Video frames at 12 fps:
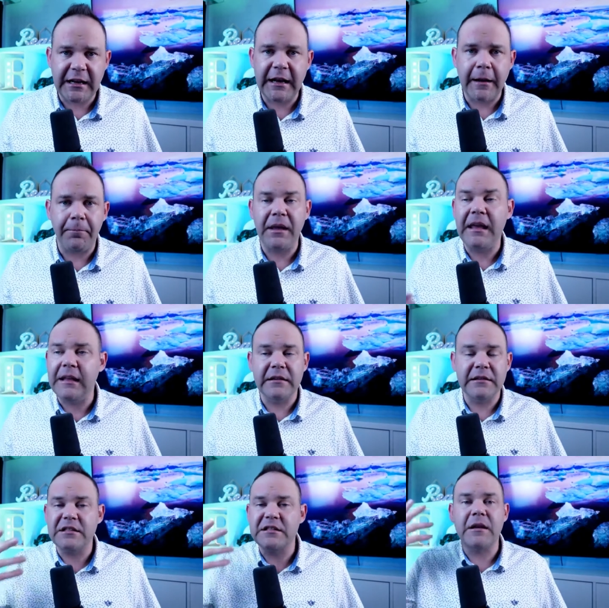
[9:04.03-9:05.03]
up in
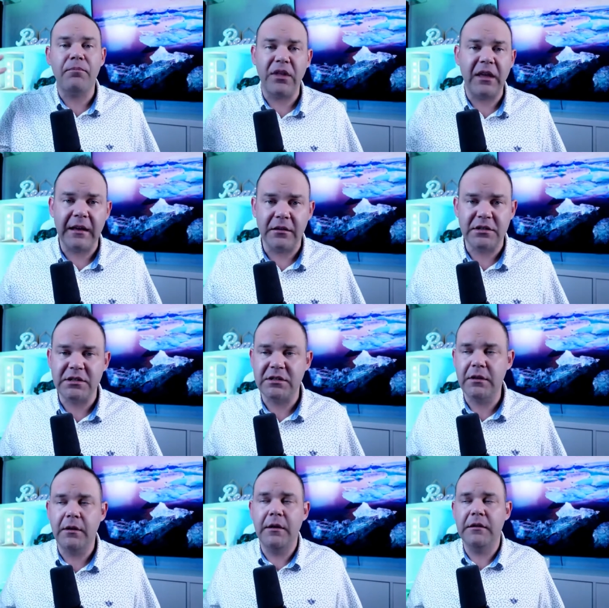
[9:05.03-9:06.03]
something else
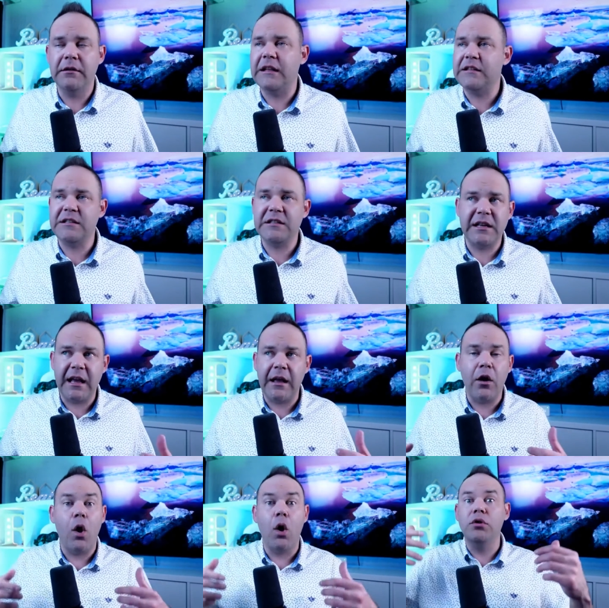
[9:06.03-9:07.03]
let's say
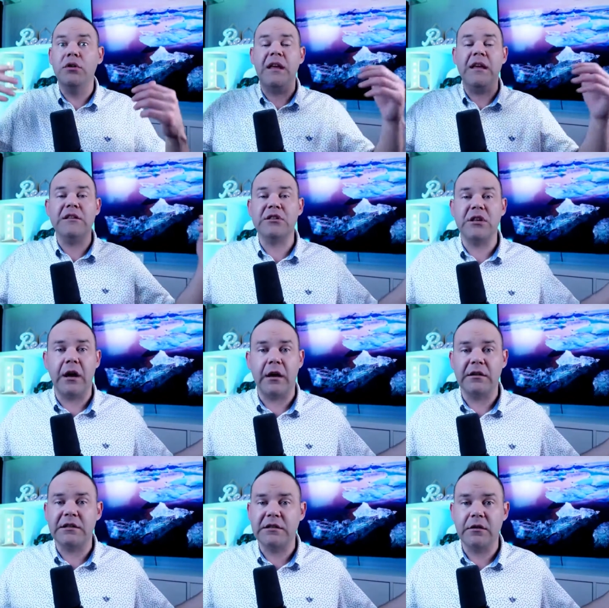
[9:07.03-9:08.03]
only in
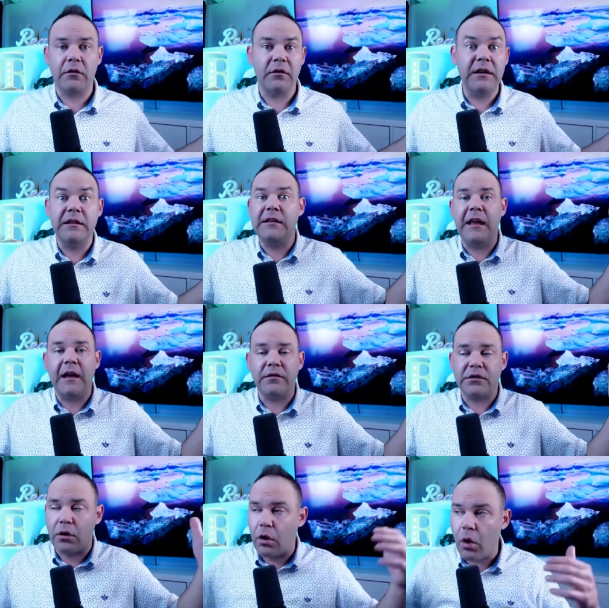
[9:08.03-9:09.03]
stocks or ETFs
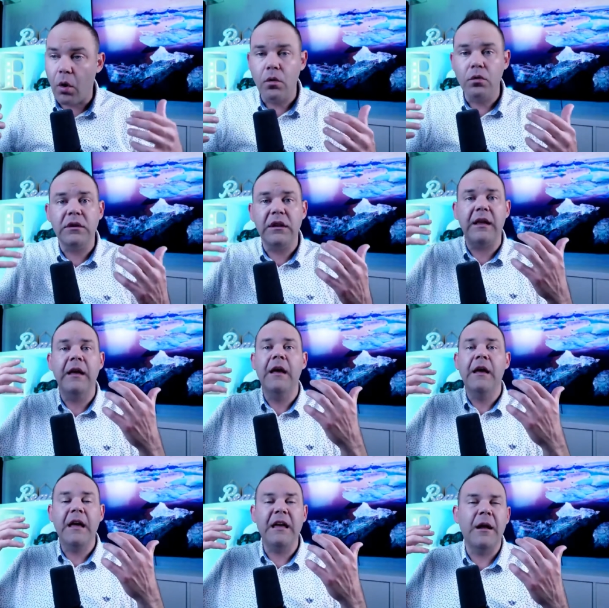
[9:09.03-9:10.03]
or only
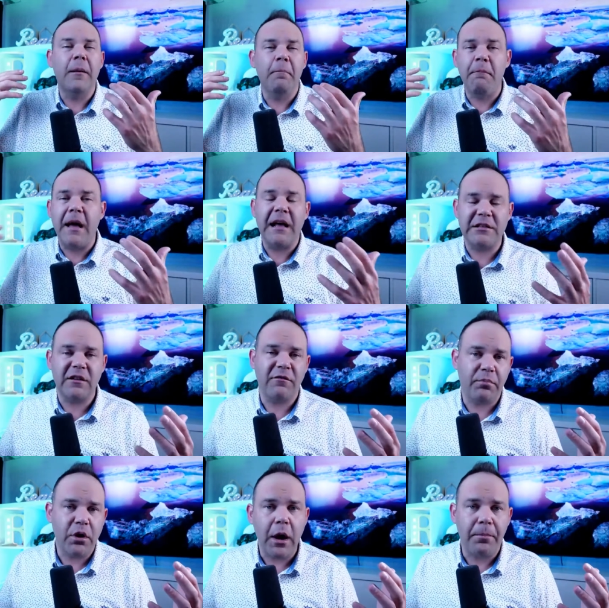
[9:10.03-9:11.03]
in a massive
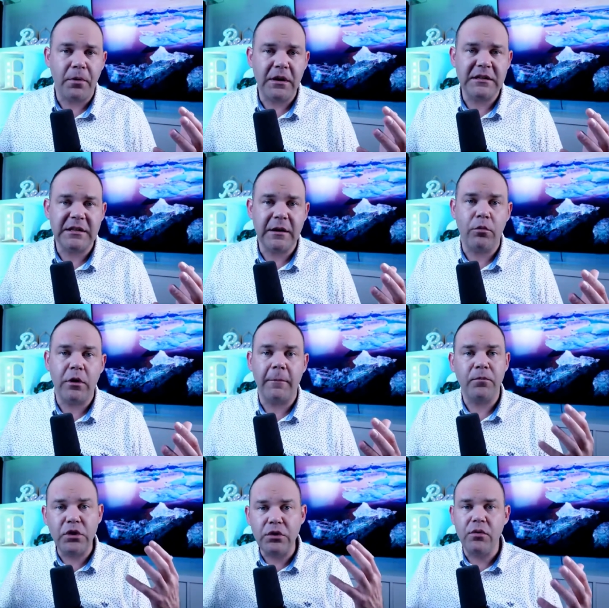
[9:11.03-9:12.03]
property somewhere,
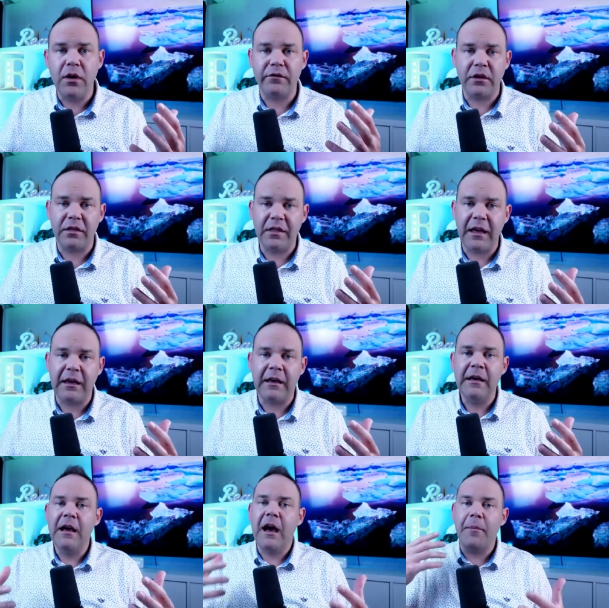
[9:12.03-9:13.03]
you have to think
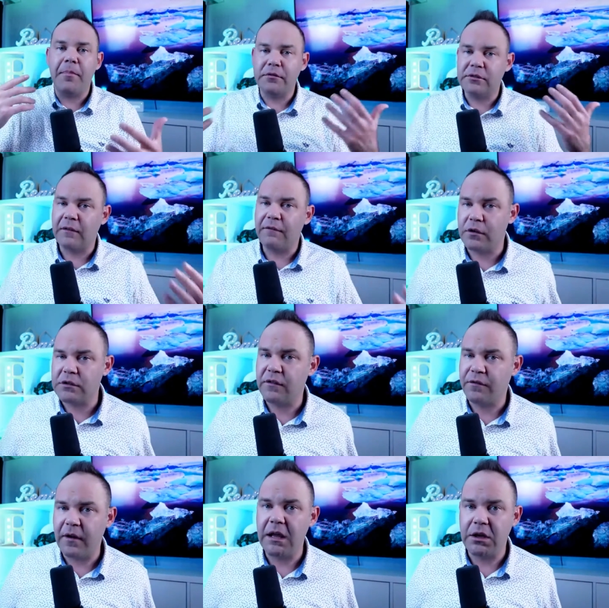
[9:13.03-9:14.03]
about
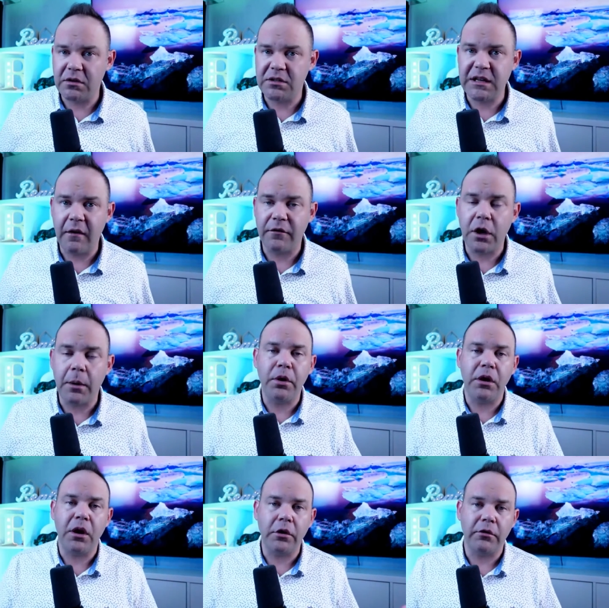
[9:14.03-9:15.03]
diversifying yourself and not putting
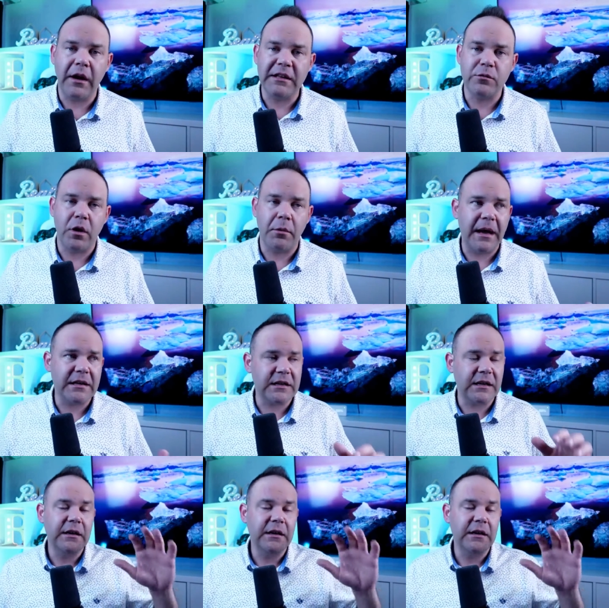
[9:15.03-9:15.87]
all your eggs in one basket.